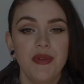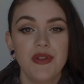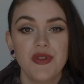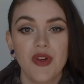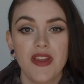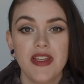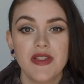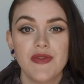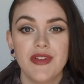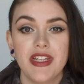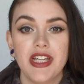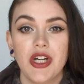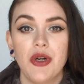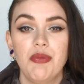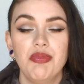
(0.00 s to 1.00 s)
you enjoyed this
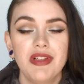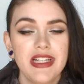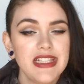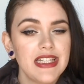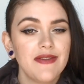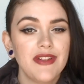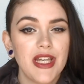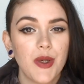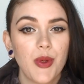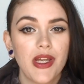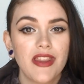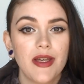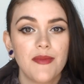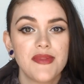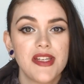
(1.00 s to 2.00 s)
video. Please give it a
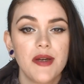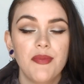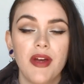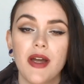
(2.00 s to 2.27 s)
quick thumbs up.